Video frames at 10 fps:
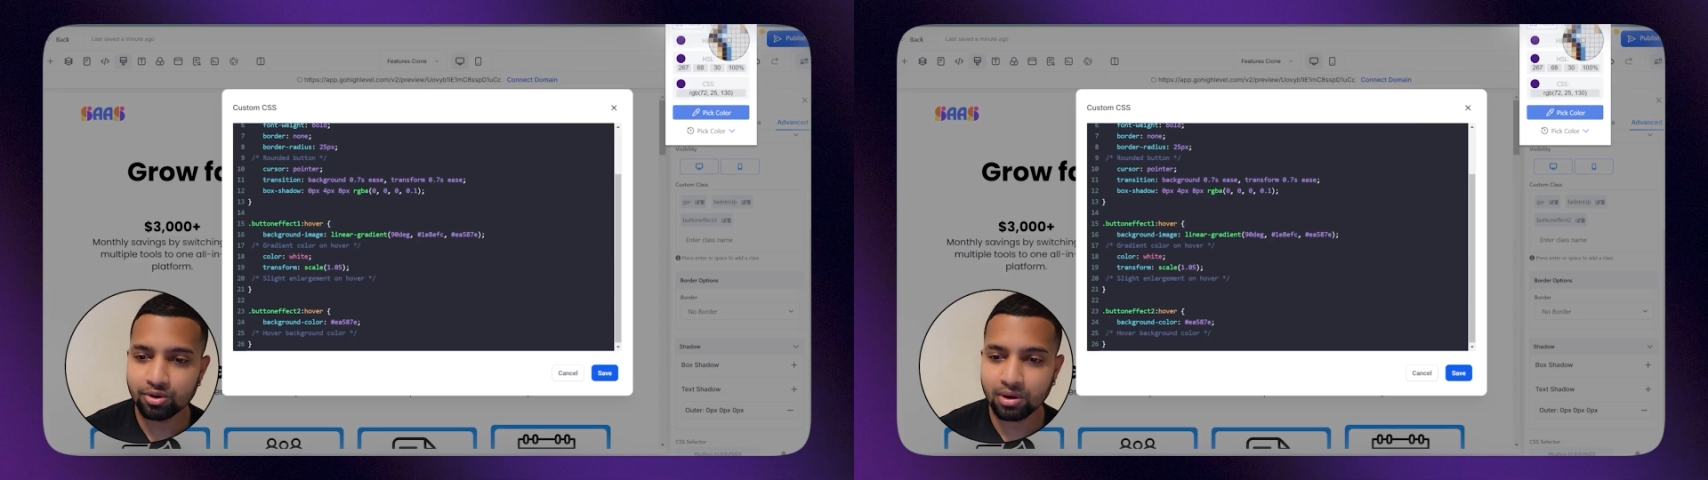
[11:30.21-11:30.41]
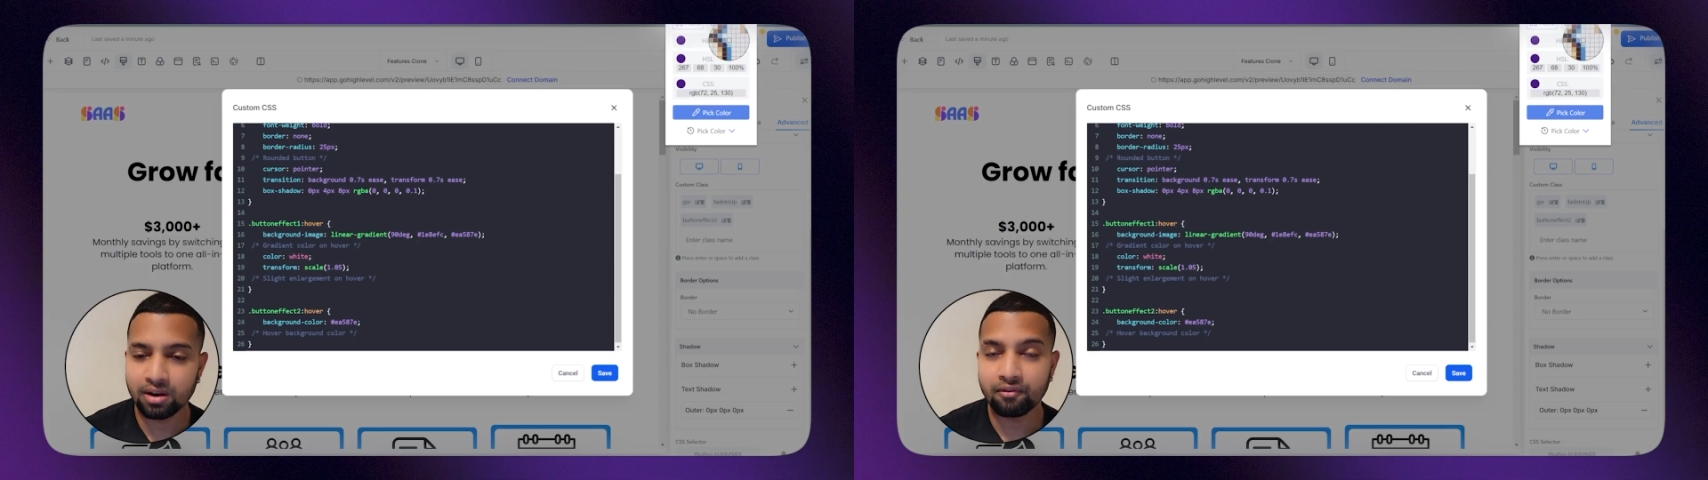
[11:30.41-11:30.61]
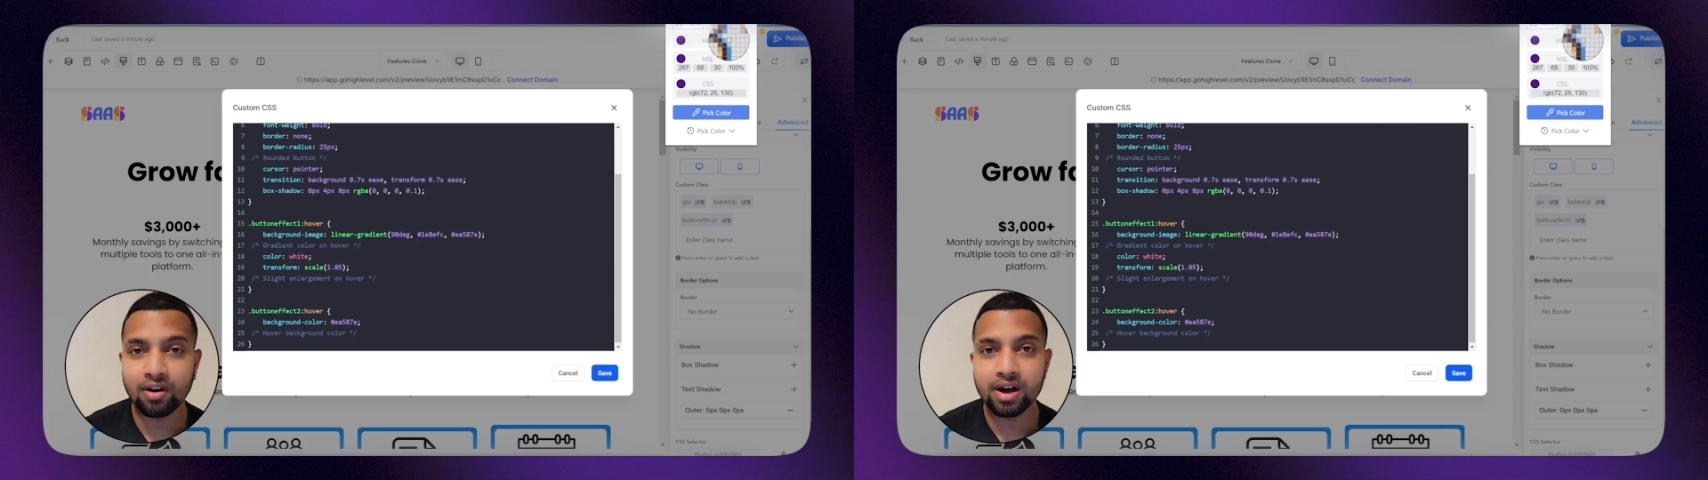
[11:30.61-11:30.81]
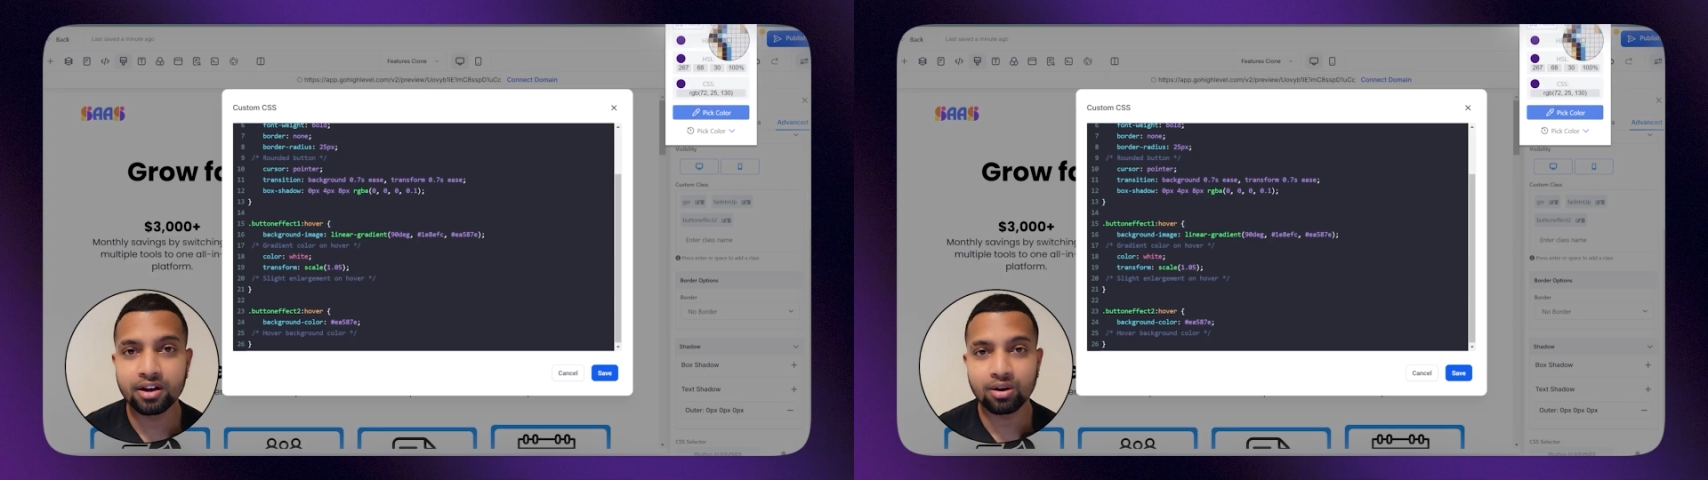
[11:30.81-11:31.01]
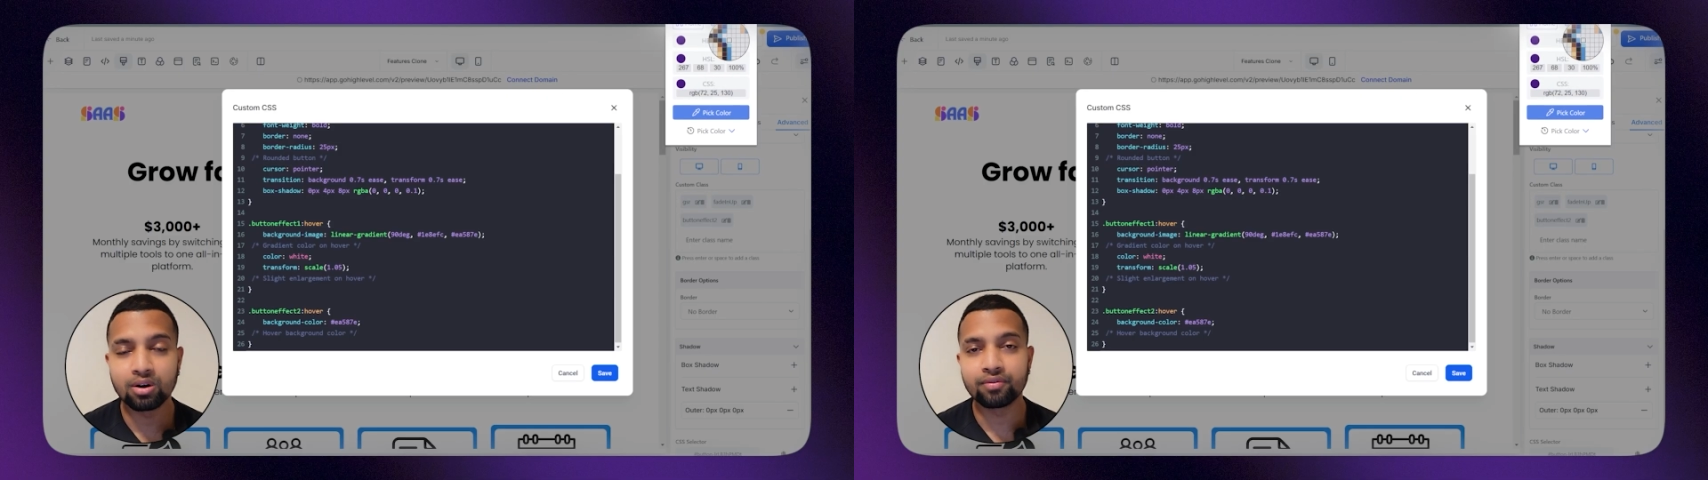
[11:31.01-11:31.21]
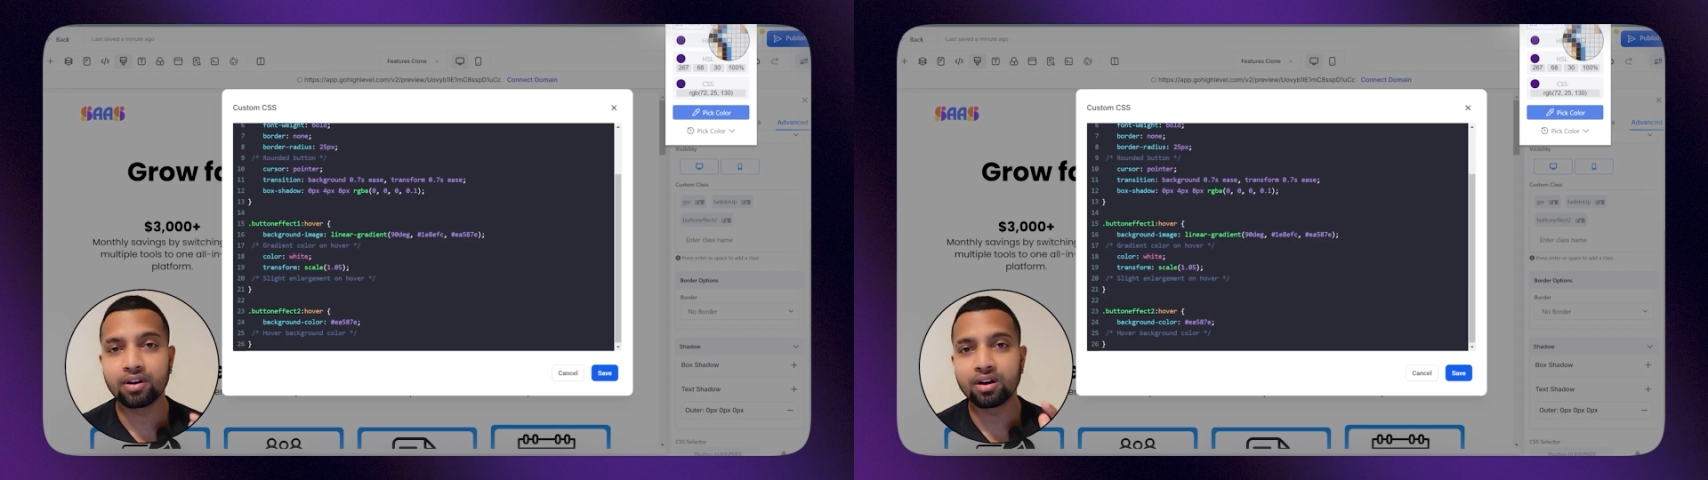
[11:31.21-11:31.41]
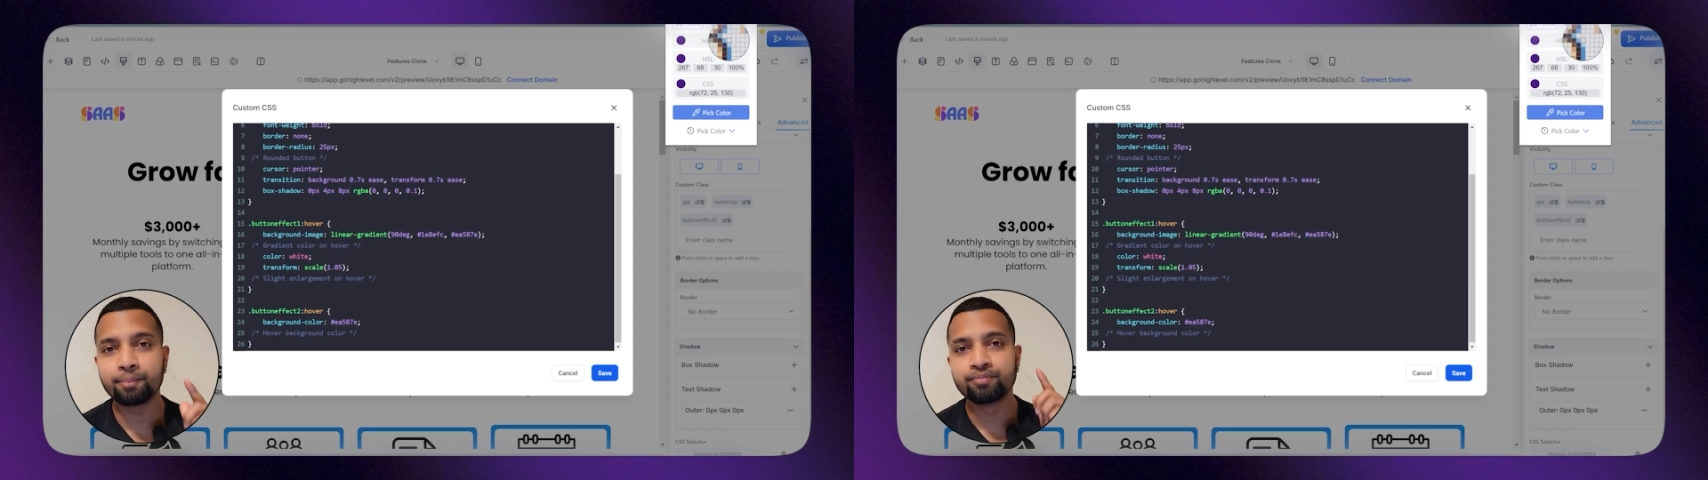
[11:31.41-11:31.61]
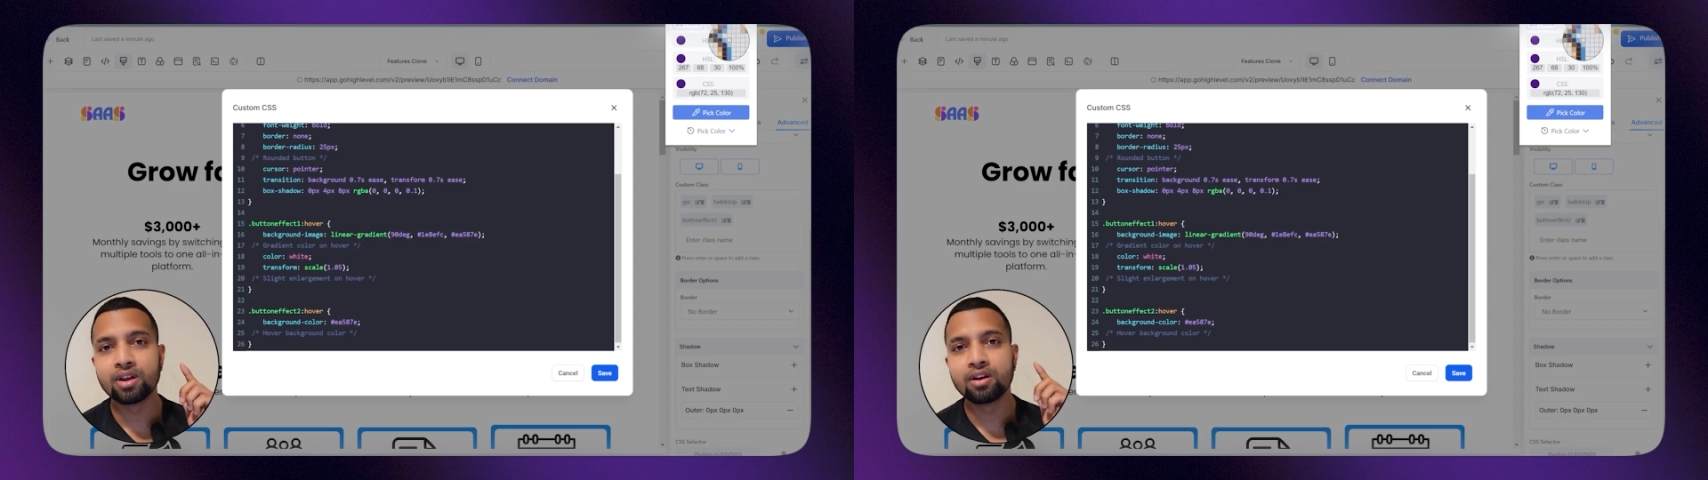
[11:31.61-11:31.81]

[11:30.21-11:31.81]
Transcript: you can find it on the